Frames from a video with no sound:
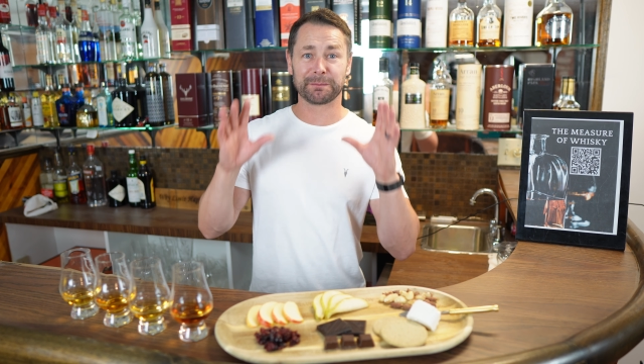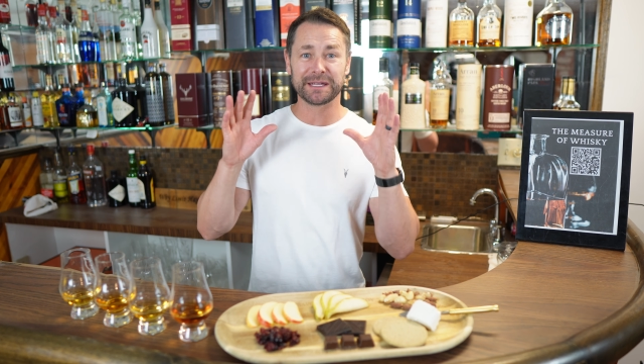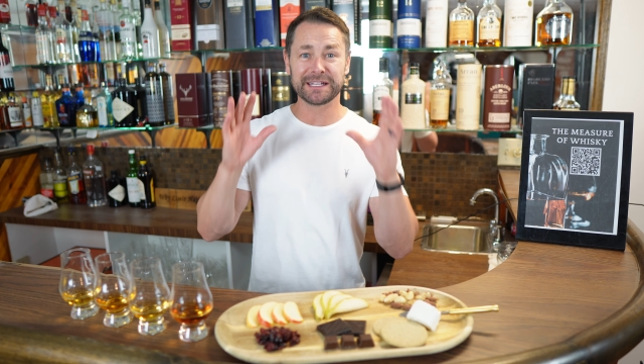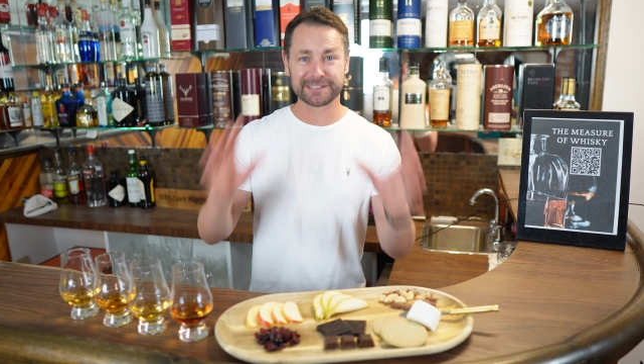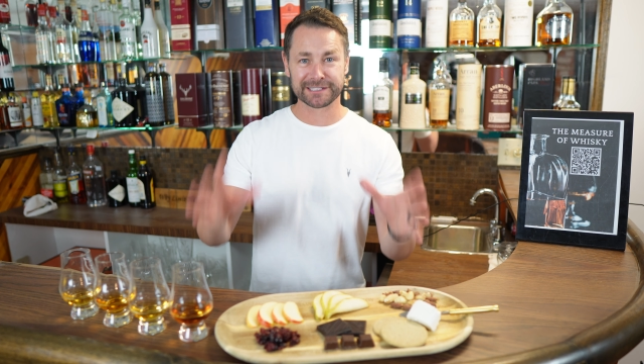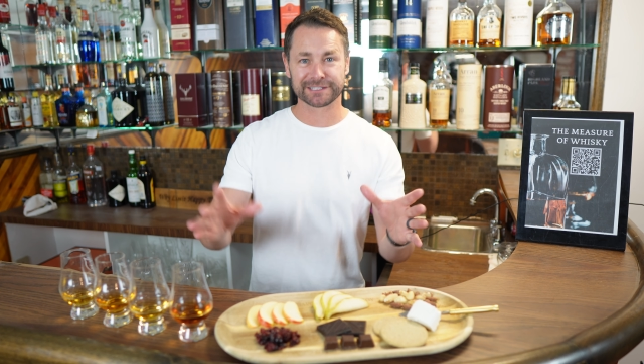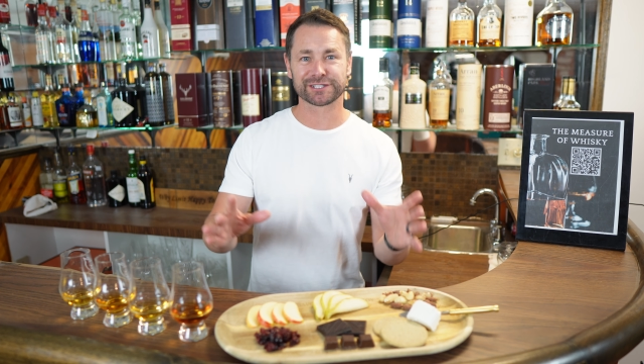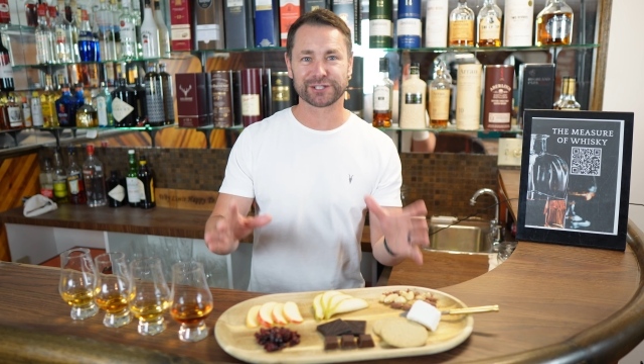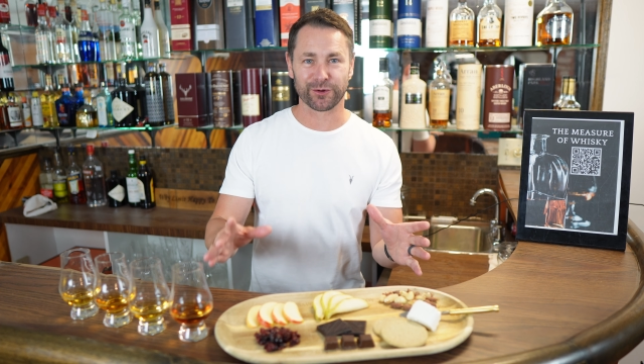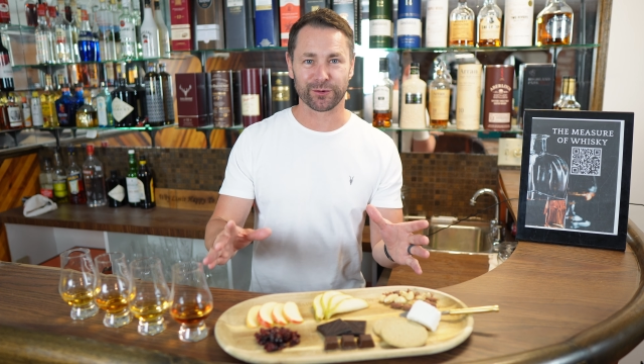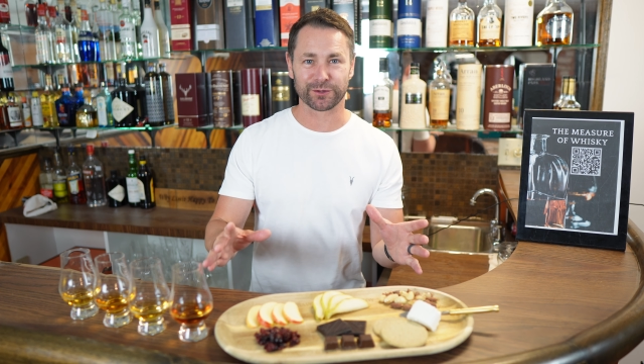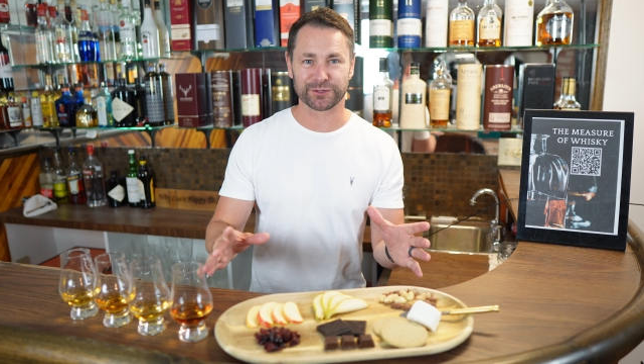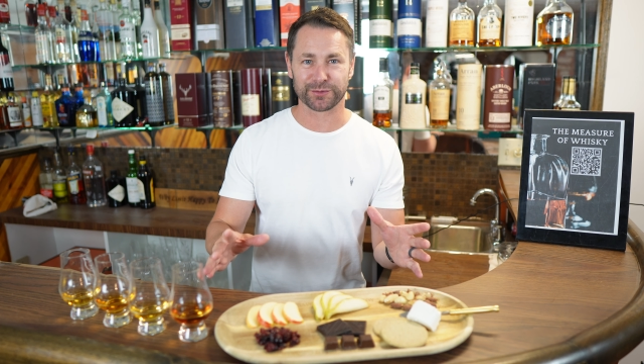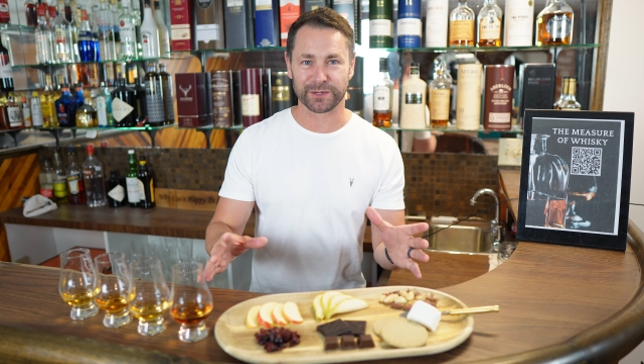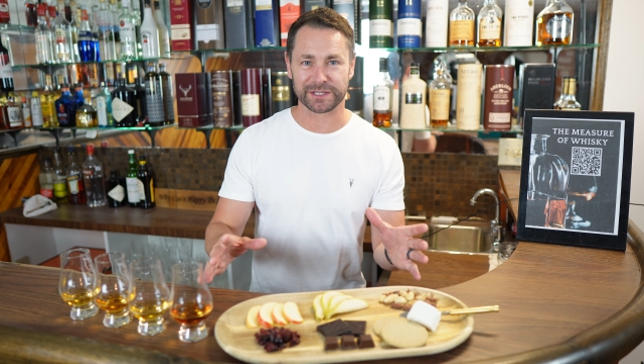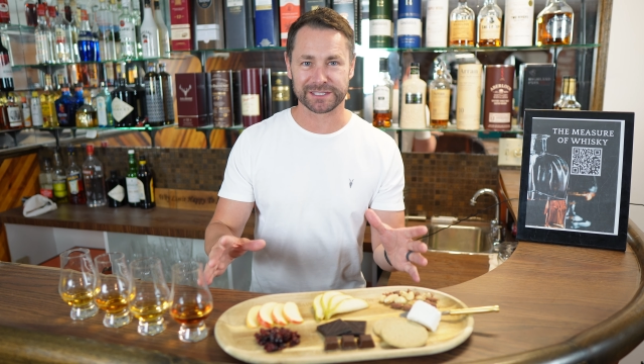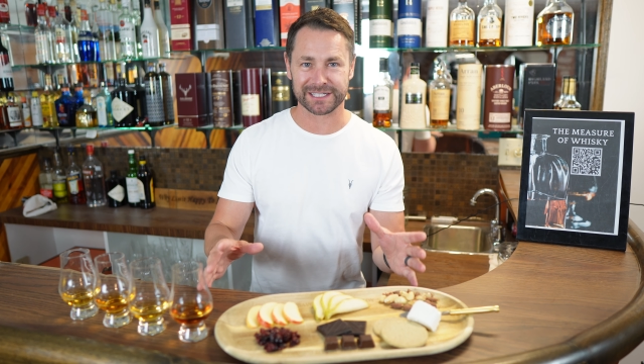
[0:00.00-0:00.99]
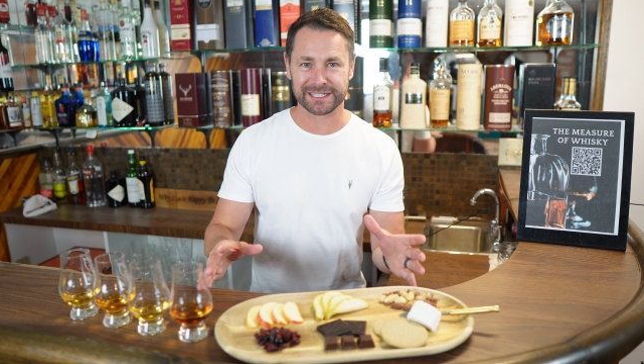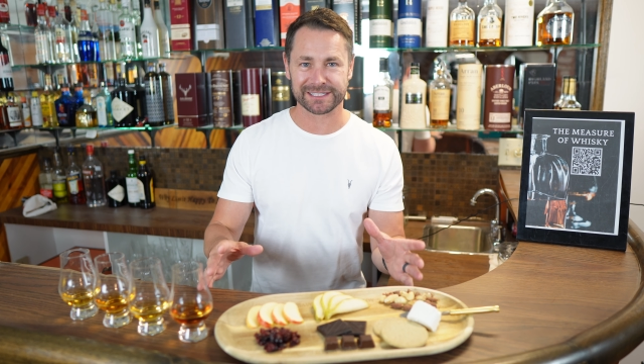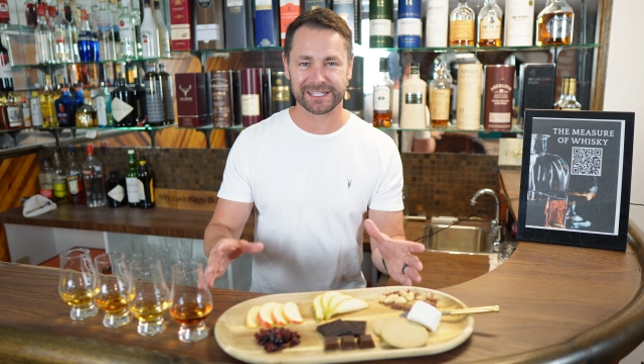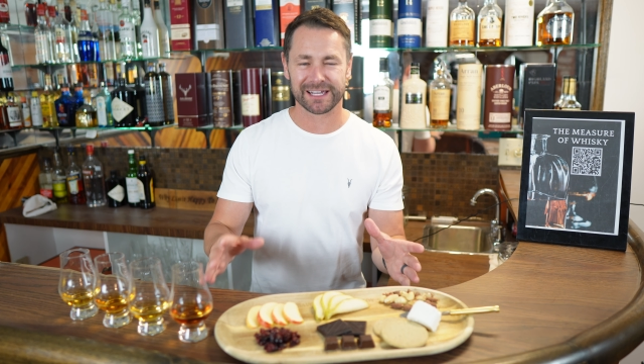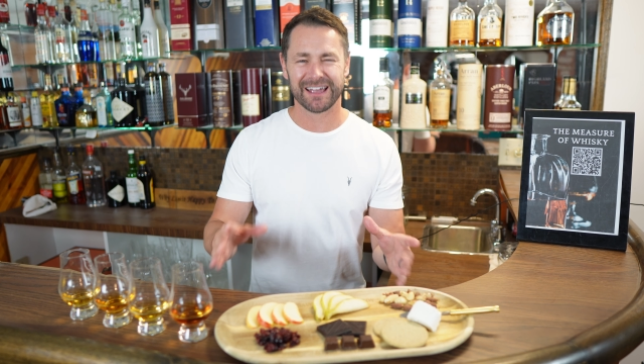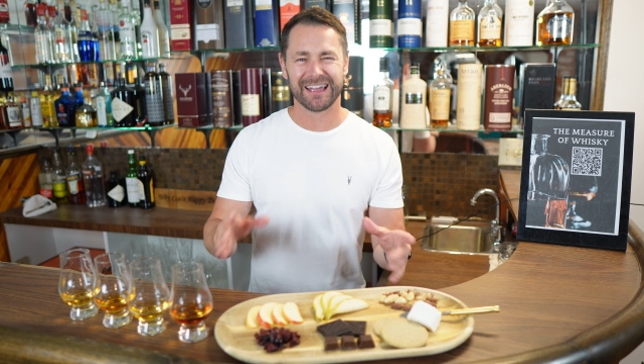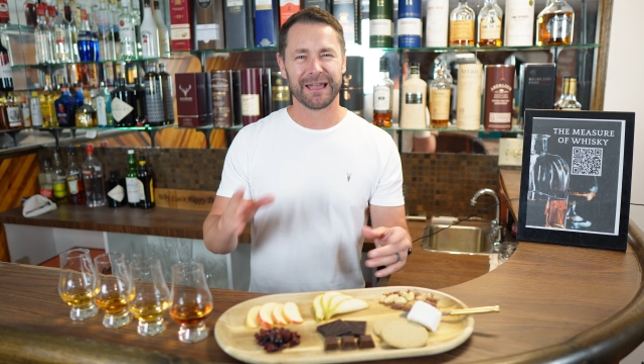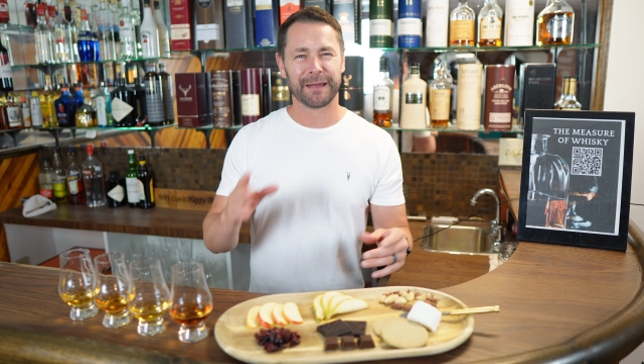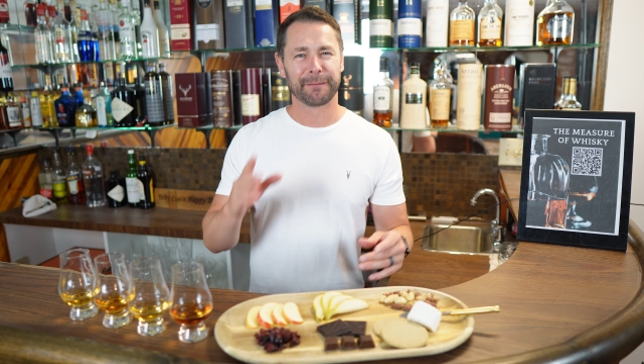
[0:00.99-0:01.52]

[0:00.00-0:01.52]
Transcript: peated Scotch whiskies